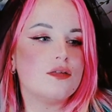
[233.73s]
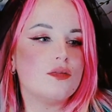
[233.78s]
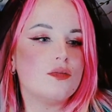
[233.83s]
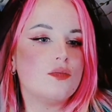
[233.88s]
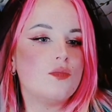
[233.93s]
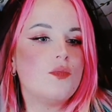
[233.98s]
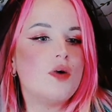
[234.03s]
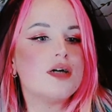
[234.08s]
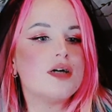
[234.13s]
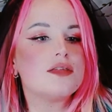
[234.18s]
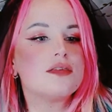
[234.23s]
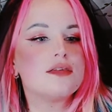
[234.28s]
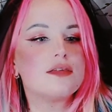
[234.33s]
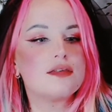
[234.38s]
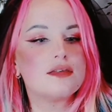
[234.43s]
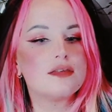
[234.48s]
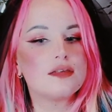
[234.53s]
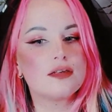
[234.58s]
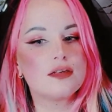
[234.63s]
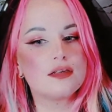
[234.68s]
What
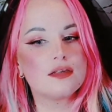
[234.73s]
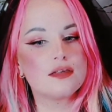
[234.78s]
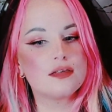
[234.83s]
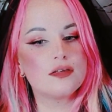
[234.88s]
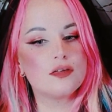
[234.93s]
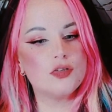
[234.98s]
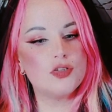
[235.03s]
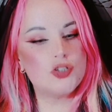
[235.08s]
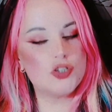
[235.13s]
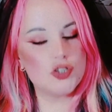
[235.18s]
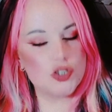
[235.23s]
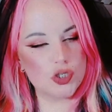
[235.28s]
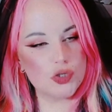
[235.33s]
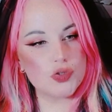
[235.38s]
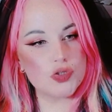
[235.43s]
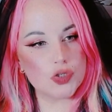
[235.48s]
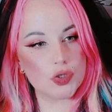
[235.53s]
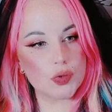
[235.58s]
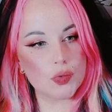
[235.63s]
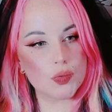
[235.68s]
could you
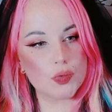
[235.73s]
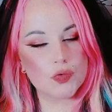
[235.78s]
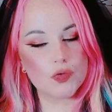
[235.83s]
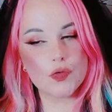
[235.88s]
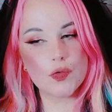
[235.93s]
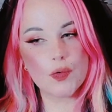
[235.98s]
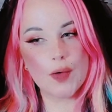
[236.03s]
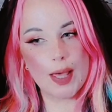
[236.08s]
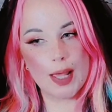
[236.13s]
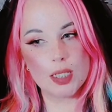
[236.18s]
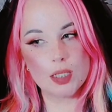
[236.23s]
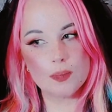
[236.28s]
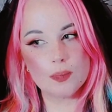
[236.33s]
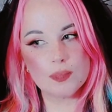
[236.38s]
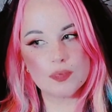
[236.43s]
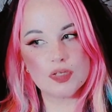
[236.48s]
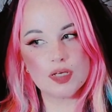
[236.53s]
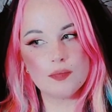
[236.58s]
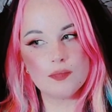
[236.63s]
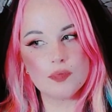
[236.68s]
do to help
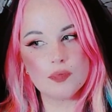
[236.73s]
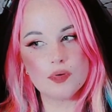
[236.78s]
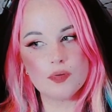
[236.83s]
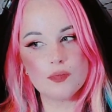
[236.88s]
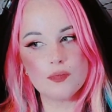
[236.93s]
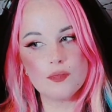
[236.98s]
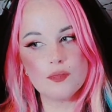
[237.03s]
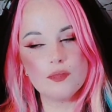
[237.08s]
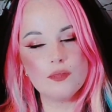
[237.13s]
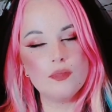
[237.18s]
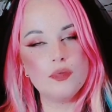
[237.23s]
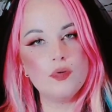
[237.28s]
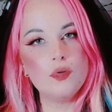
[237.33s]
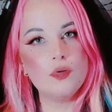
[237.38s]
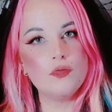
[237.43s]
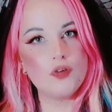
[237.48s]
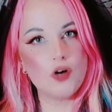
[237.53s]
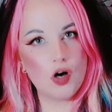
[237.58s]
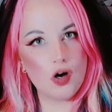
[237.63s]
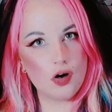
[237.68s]
them
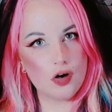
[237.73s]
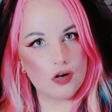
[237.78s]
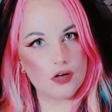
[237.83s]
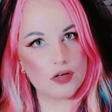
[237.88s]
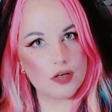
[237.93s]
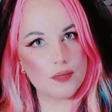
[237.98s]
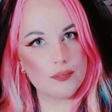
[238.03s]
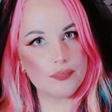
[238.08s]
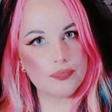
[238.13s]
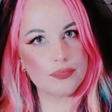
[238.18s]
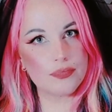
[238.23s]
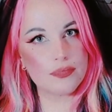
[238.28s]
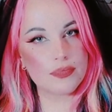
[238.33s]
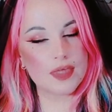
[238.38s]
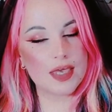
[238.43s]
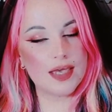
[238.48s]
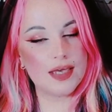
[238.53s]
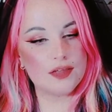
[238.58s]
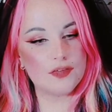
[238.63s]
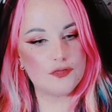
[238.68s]
move on
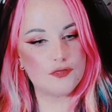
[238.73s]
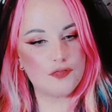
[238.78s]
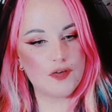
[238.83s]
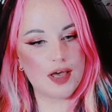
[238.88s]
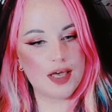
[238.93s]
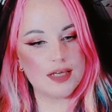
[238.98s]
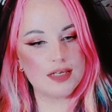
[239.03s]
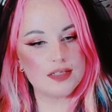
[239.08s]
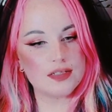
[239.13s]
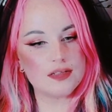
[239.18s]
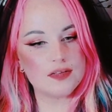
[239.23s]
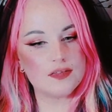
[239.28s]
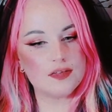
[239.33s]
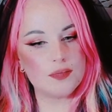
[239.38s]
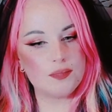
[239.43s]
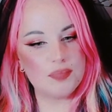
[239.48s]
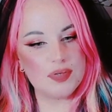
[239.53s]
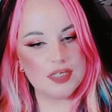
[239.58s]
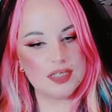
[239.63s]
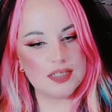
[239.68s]
and find the
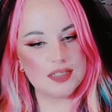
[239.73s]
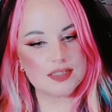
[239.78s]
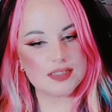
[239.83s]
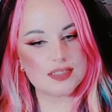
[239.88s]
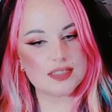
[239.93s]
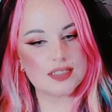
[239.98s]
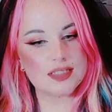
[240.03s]
peace